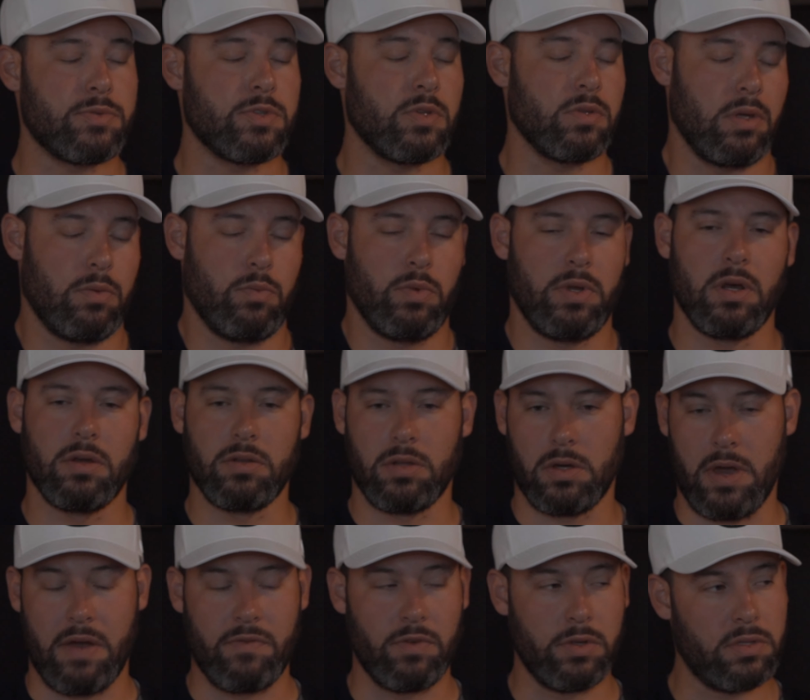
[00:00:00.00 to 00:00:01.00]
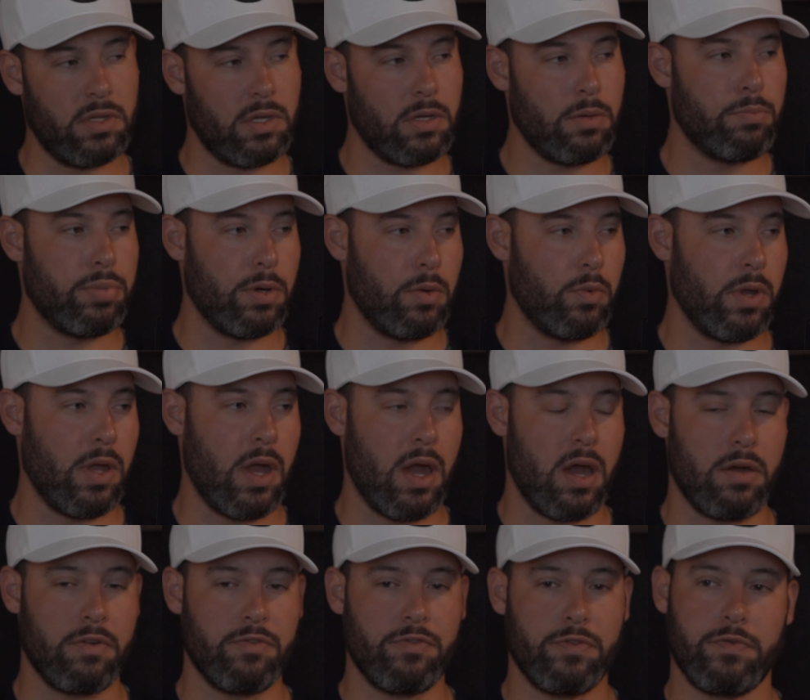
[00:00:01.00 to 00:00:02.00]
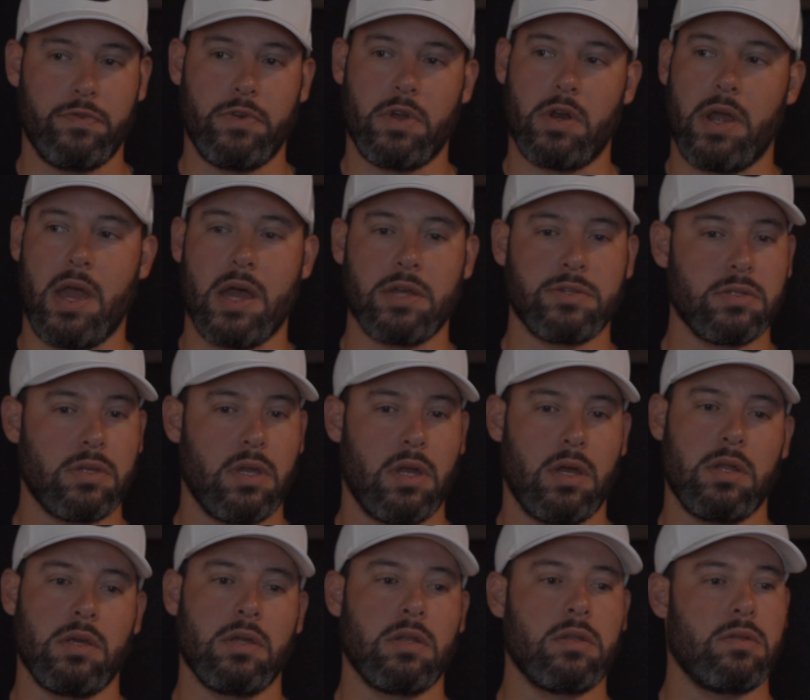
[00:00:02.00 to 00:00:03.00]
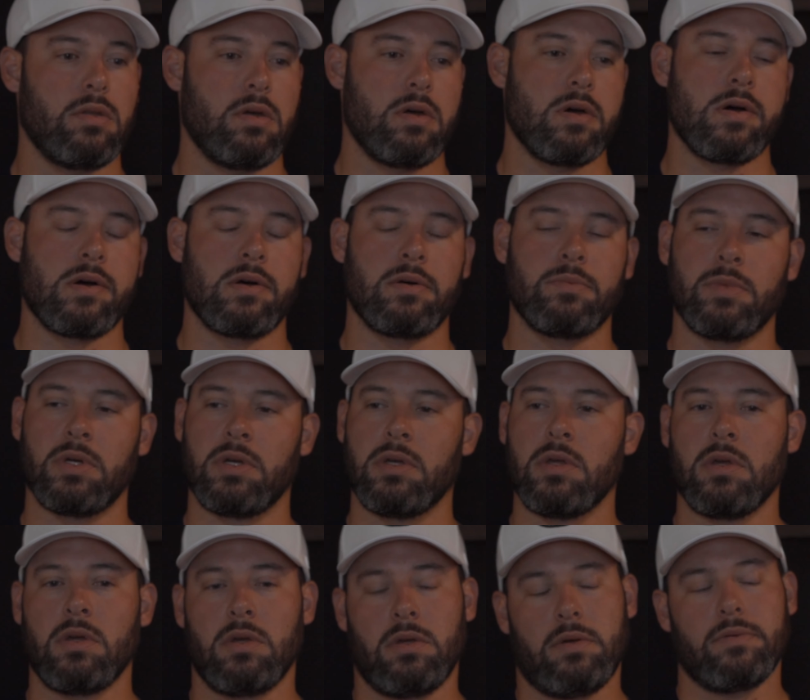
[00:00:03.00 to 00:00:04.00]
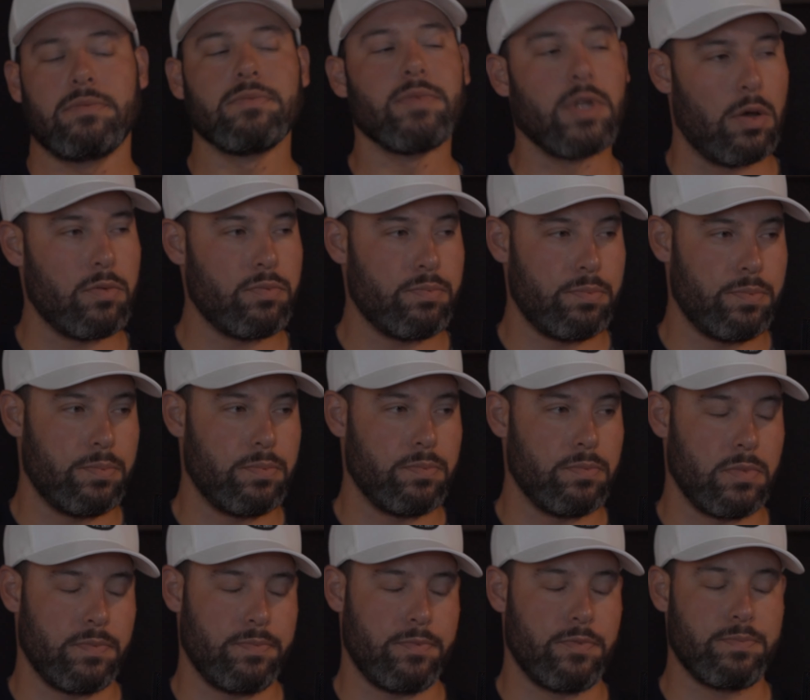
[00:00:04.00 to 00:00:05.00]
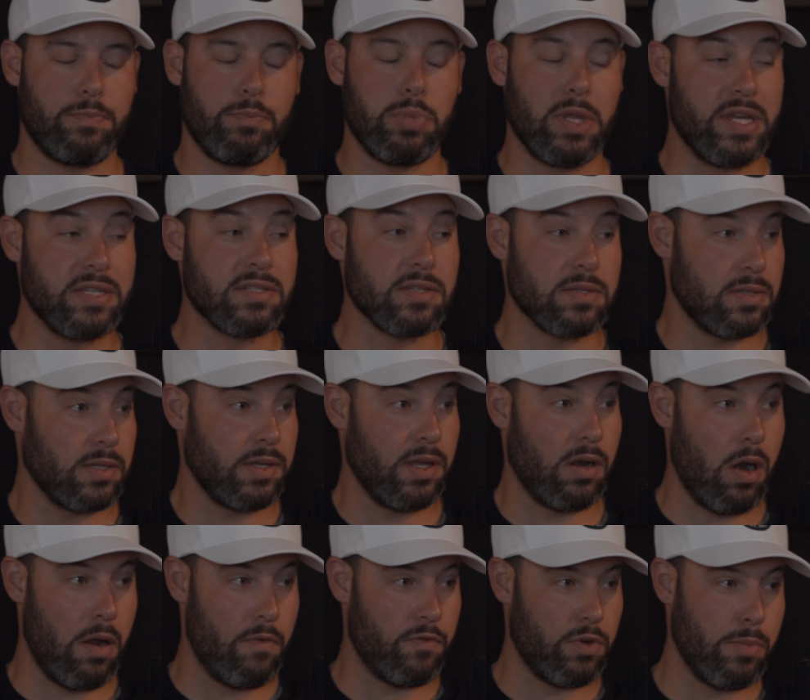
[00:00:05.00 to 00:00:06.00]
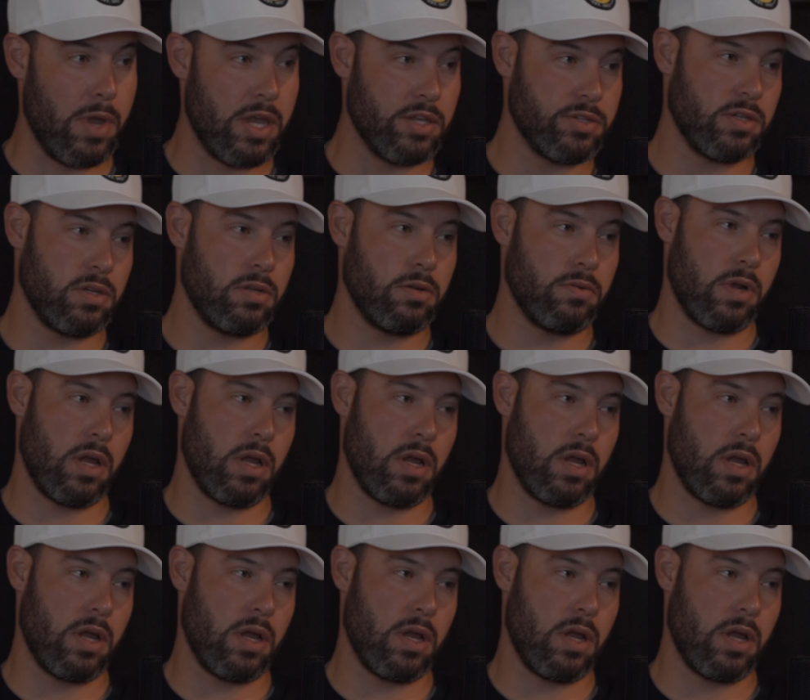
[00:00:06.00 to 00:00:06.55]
absolutely. We don't know everything, but we right. have very educated, um, you know, places to get our information.